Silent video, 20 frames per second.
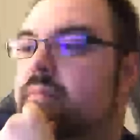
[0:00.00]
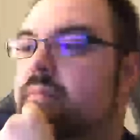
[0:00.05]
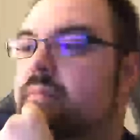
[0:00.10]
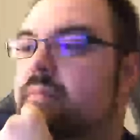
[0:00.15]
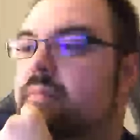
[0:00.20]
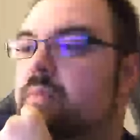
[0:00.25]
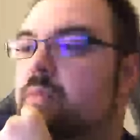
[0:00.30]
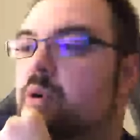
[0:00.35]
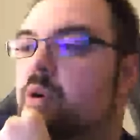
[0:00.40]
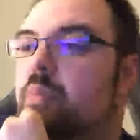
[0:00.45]

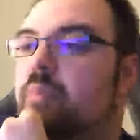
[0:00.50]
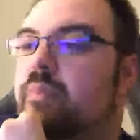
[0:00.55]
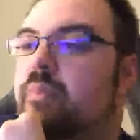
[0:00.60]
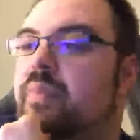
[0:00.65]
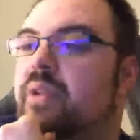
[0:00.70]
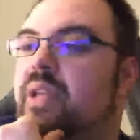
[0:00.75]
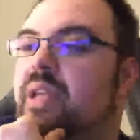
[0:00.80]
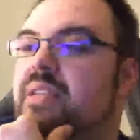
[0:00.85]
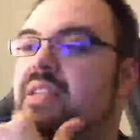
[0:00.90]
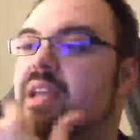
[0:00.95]
Well,
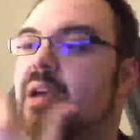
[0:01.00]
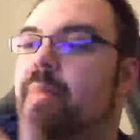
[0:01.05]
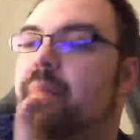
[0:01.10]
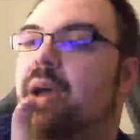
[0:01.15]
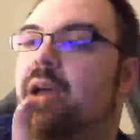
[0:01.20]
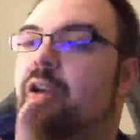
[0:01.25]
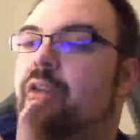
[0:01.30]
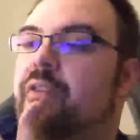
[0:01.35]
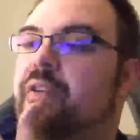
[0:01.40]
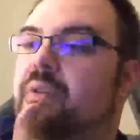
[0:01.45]
it's not
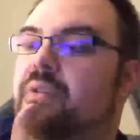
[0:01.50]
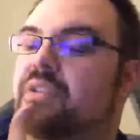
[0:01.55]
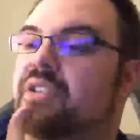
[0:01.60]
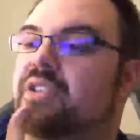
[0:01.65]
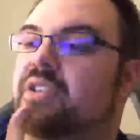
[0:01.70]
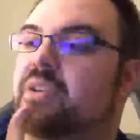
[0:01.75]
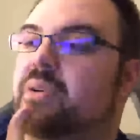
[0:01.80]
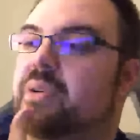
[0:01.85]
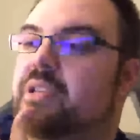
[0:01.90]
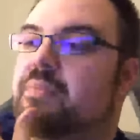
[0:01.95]
Battlefield
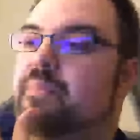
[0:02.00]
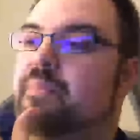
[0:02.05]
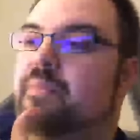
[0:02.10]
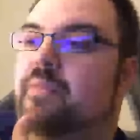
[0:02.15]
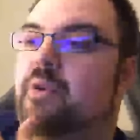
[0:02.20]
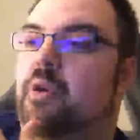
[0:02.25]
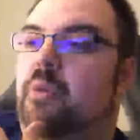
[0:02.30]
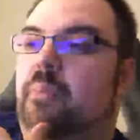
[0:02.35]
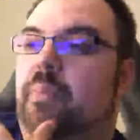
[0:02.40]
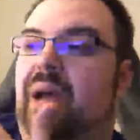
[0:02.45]
2. It's
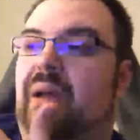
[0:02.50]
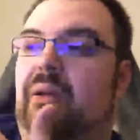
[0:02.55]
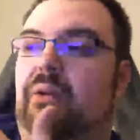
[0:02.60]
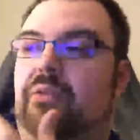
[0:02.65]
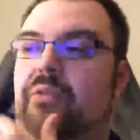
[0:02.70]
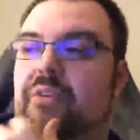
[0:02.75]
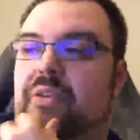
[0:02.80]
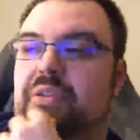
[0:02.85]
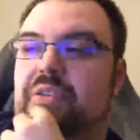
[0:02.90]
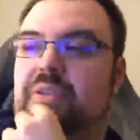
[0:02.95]

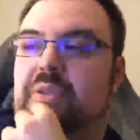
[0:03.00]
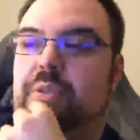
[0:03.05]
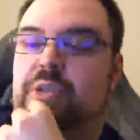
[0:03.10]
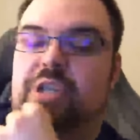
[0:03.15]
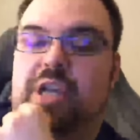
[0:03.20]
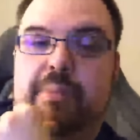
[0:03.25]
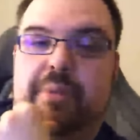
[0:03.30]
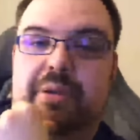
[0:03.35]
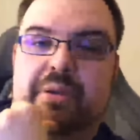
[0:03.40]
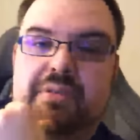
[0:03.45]
Battlefront 2,
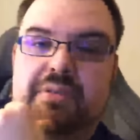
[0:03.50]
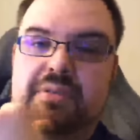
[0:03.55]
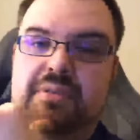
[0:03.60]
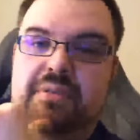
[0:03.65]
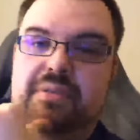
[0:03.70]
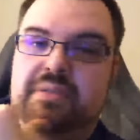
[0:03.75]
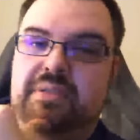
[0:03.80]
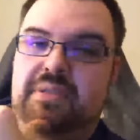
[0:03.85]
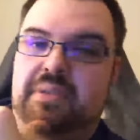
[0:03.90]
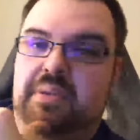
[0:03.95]
J Mills.
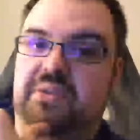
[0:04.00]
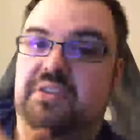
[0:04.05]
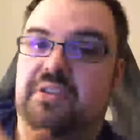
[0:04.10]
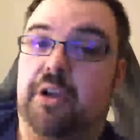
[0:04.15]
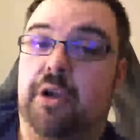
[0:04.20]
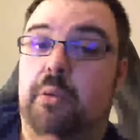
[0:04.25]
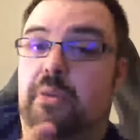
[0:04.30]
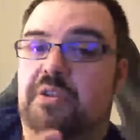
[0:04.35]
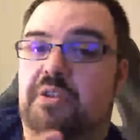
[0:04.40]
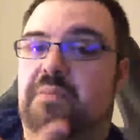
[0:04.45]
So
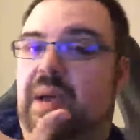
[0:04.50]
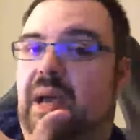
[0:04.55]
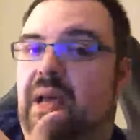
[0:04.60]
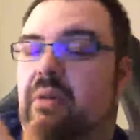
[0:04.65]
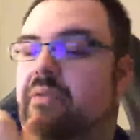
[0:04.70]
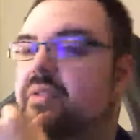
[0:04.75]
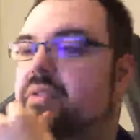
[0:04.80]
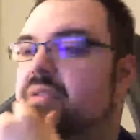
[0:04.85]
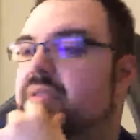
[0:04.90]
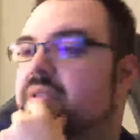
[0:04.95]
Star Wars
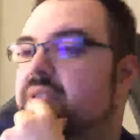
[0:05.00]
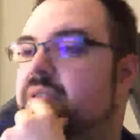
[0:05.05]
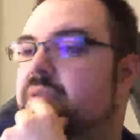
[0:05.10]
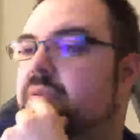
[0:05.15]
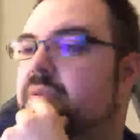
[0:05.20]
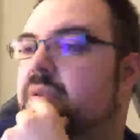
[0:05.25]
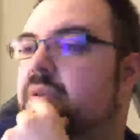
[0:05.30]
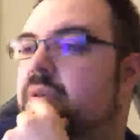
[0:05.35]
Battlefront 2.